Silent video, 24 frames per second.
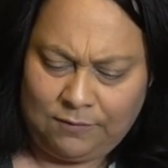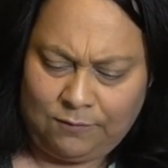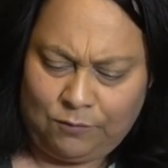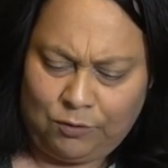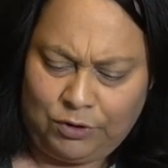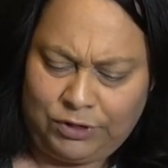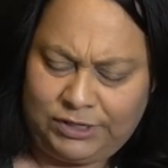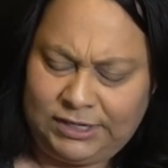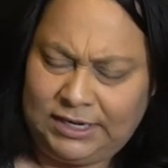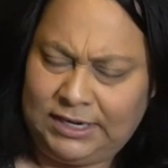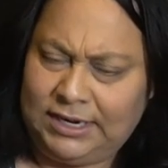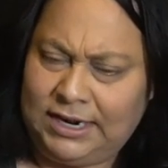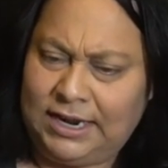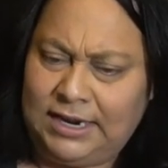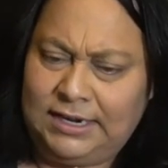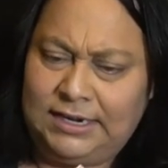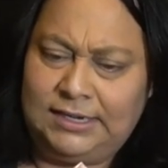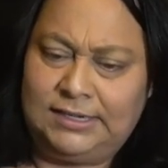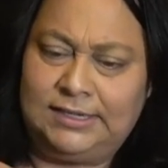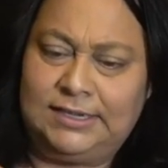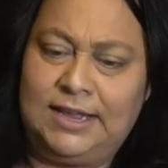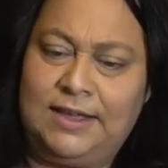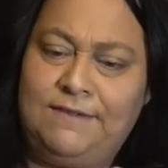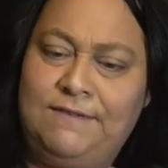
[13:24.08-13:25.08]

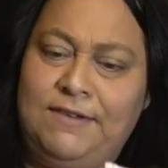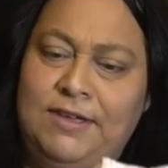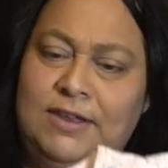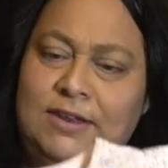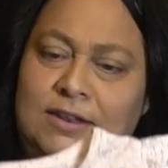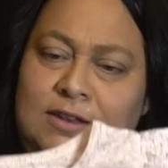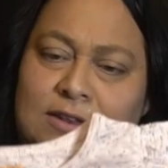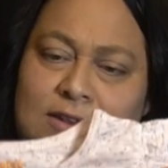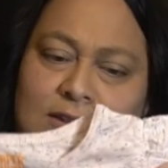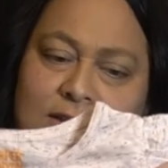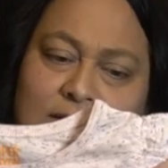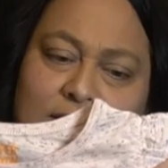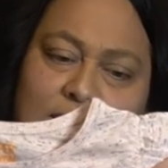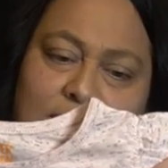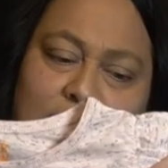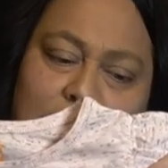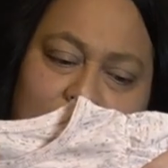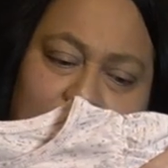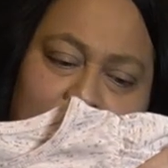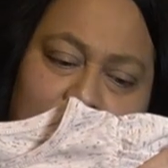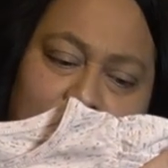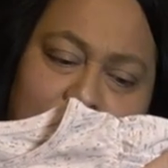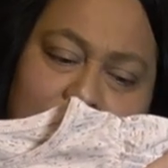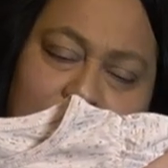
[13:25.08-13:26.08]
14.97
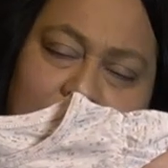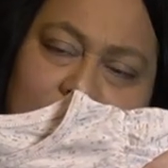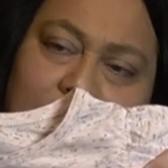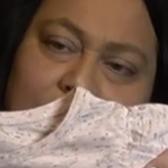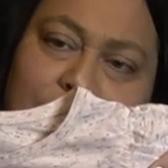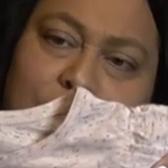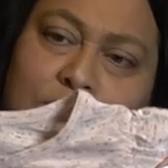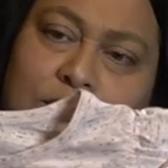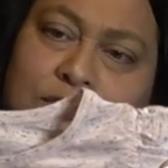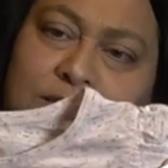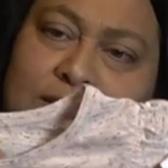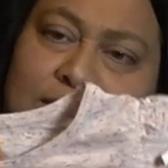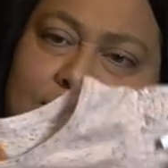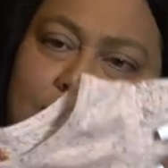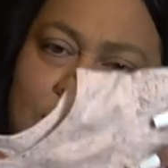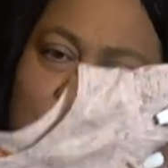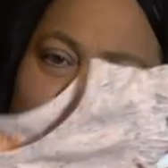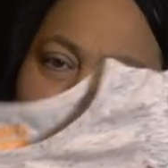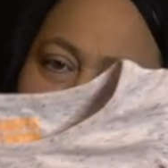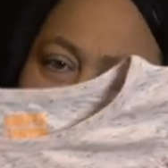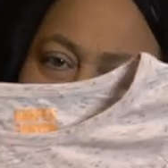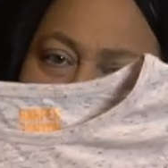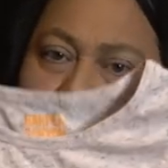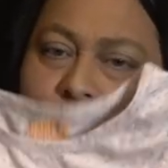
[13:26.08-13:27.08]
clearance for
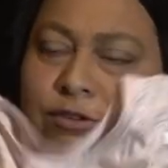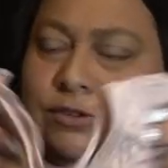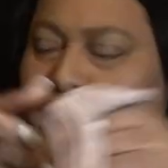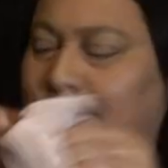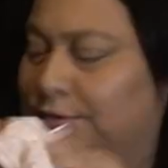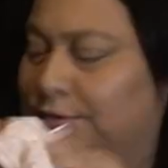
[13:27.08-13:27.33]
$7.